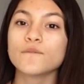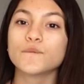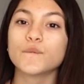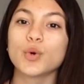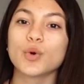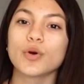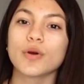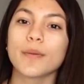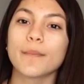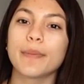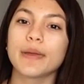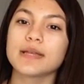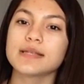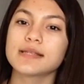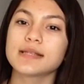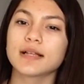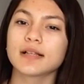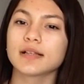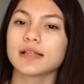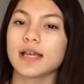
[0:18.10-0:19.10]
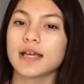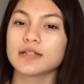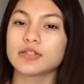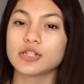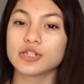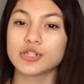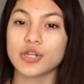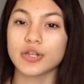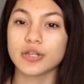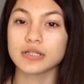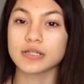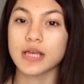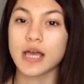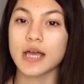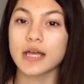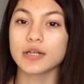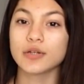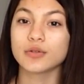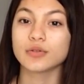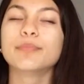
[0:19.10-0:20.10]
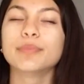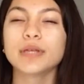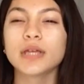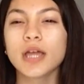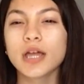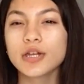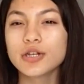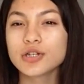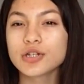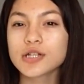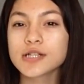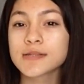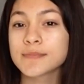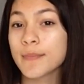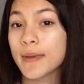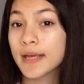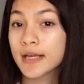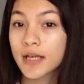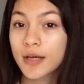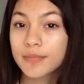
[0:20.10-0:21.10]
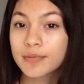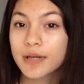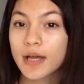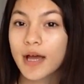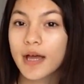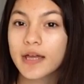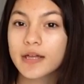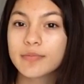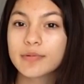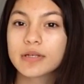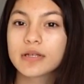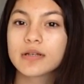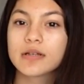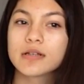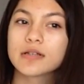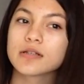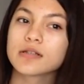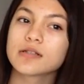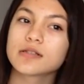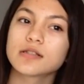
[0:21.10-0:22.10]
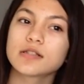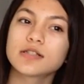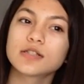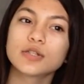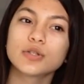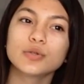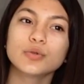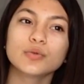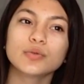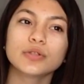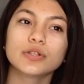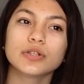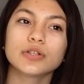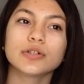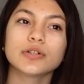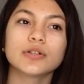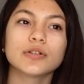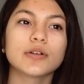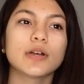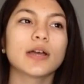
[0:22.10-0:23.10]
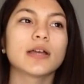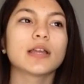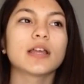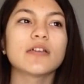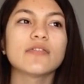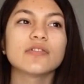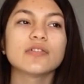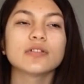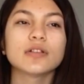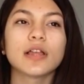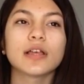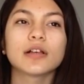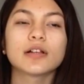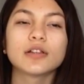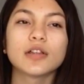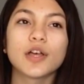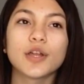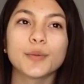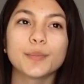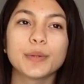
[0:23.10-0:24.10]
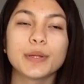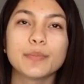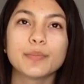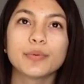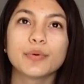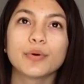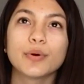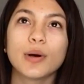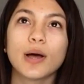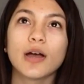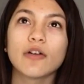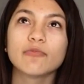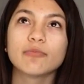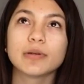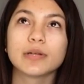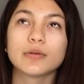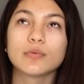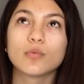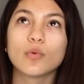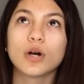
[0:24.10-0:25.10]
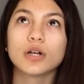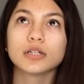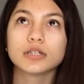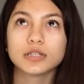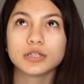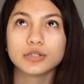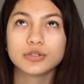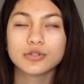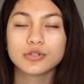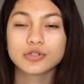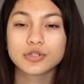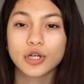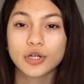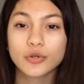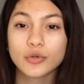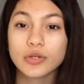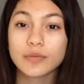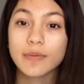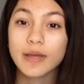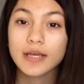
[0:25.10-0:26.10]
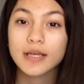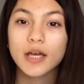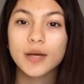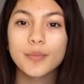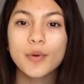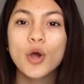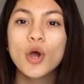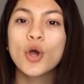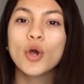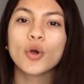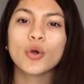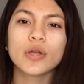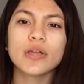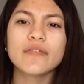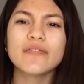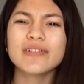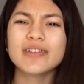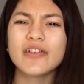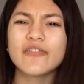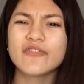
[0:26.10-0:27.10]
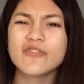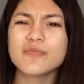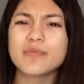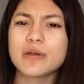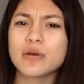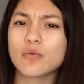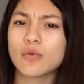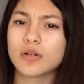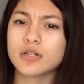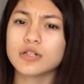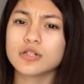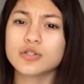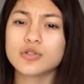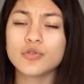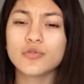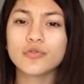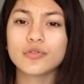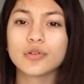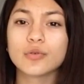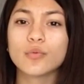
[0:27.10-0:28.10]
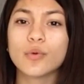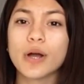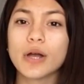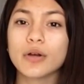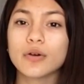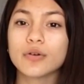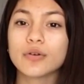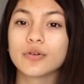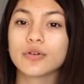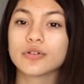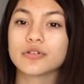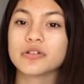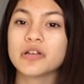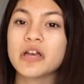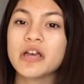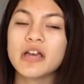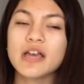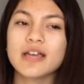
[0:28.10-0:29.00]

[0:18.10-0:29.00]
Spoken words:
for basically, as you saw the title, beginner's makeup guide, because it's a new year and I feel like a lot of people have been wanting to start doing makeup. Even if you've been wanting to for a while, or